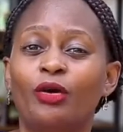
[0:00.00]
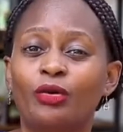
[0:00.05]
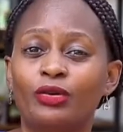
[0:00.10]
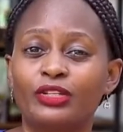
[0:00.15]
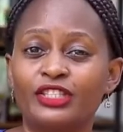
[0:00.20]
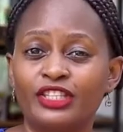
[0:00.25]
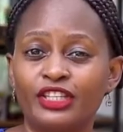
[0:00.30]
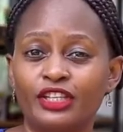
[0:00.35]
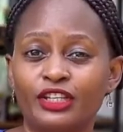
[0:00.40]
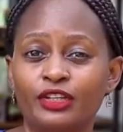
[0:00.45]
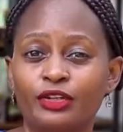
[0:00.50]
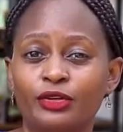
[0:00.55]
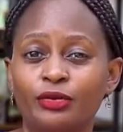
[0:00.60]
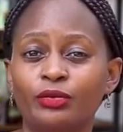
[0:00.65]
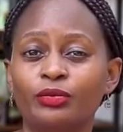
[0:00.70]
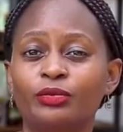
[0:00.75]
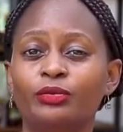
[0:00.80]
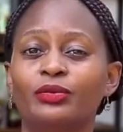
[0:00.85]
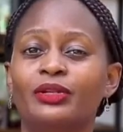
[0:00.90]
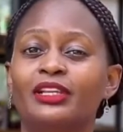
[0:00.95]

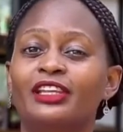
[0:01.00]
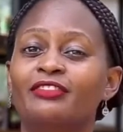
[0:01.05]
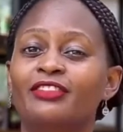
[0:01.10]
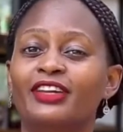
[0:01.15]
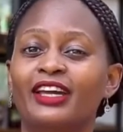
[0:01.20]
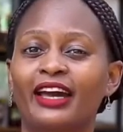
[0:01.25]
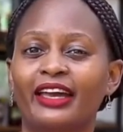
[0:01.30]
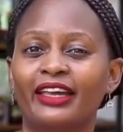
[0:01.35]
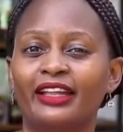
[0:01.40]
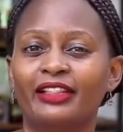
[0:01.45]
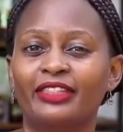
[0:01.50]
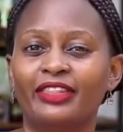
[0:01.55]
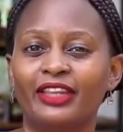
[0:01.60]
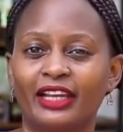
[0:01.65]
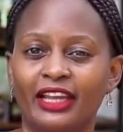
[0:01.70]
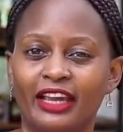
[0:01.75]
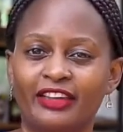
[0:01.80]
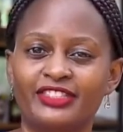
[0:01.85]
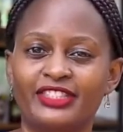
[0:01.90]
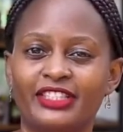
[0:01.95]
continue living a healthy
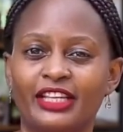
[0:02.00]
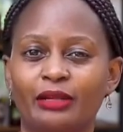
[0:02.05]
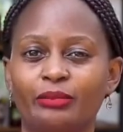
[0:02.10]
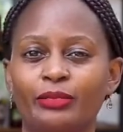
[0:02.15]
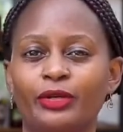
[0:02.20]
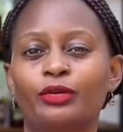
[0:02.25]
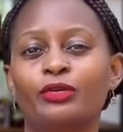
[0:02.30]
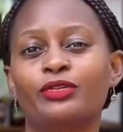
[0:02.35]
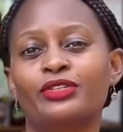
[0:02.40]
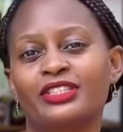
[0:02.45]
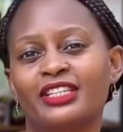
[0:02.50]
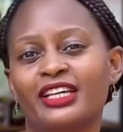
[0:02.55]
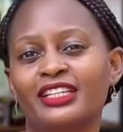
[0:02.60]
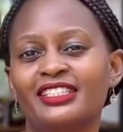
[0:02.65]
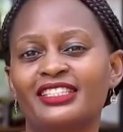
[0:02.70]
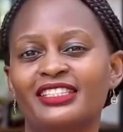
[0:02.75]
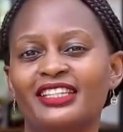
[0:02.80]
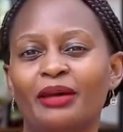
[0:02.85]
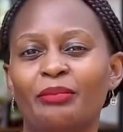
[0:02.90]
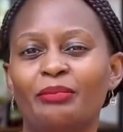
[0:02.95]
lifestyle, because
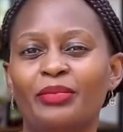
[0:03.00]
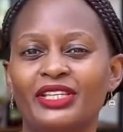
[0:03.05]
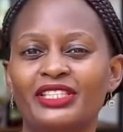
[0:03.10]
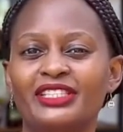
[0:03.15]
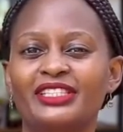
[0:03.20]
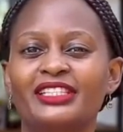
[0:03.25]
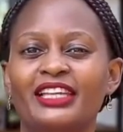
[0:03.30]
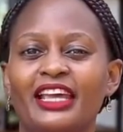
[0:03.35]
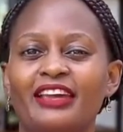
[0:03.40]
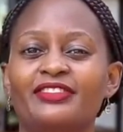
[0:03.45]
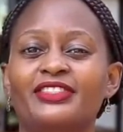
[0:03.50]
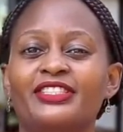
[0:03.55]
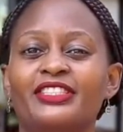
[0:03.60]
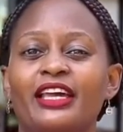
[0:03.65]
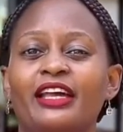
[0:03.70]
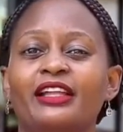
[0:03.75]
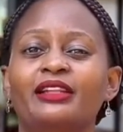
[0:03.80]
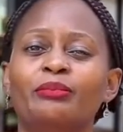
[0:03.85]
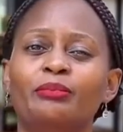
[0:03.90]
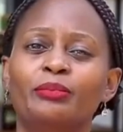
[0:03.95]
that's the best
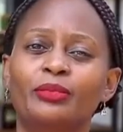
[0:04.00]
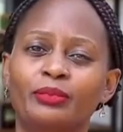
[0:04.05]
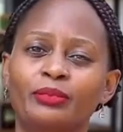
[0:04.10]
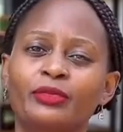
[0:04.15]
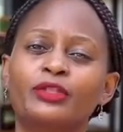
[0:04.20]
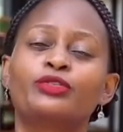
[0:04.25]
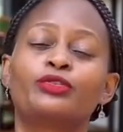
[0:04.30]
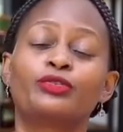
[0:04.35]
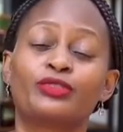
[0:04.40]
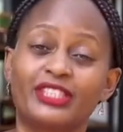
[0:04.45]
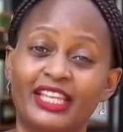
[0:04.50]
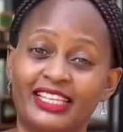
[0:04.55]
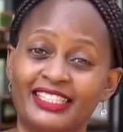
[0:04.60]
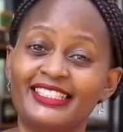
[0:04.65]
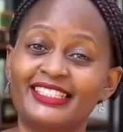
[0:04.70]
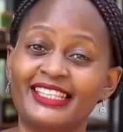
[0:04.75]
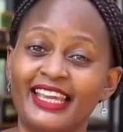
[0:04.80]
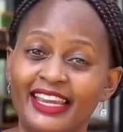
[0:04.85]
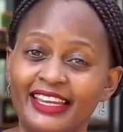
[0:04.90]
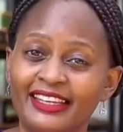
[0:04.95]
lifestyle to
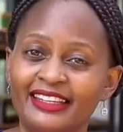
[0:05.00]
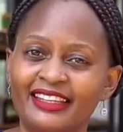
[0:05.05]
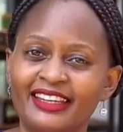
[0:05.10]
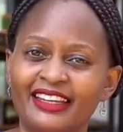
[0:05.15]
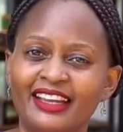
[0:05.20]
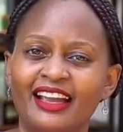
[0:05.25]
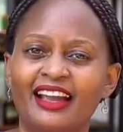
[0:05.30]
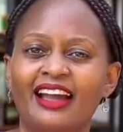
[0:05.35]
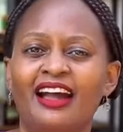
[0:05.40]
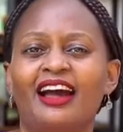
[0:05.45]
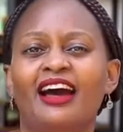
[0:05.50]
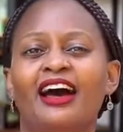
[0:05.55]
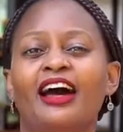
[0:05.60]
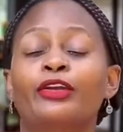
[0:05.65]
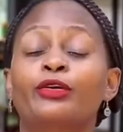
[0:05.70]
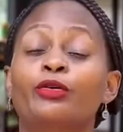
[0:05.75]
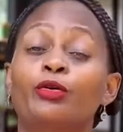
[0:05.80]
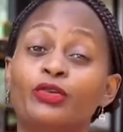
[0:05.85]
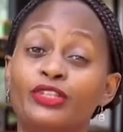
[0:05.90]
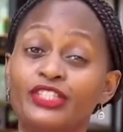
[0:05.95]
sustain
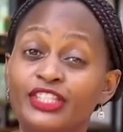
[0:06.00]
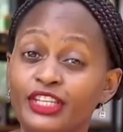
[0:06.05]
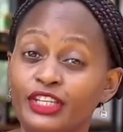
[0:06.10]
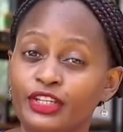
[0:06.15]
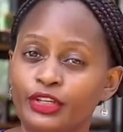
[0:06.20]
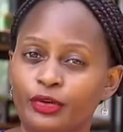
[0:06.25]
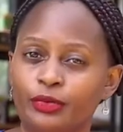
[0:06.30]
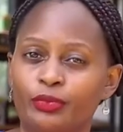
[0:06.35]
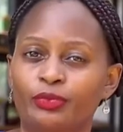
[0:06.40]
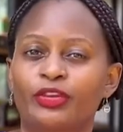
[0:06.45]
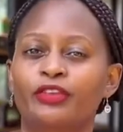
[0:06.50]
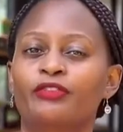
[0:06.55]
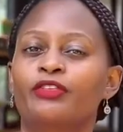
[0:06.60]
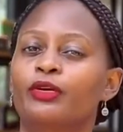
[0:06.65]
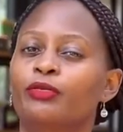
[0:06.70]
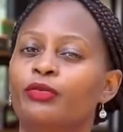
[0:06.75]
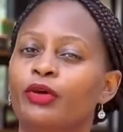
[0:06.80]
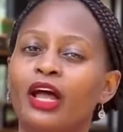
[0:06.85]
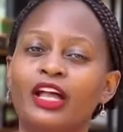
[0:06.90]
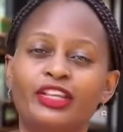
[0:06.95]
and continue
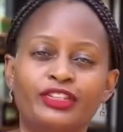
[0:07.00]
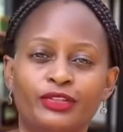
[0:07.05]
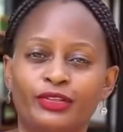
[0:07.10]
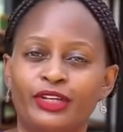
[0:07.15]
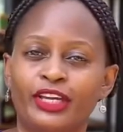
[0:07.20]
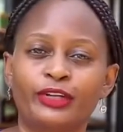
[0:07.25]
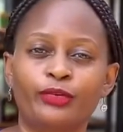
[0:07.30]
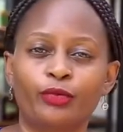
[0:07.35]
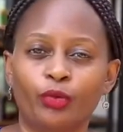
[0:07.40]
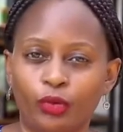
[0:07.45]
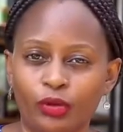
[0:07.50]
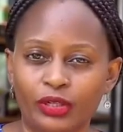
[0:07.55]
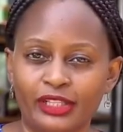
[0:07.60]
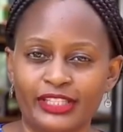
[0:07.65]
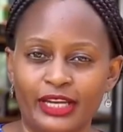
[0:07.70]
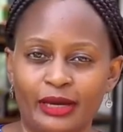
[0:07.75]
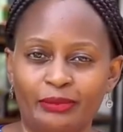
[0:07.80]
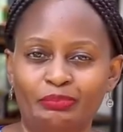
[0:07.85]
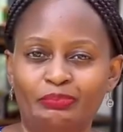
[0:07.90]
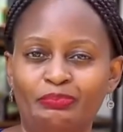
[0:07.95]
even as you get
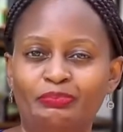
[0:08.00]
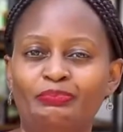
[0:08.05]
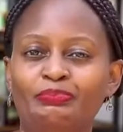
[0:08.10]
older.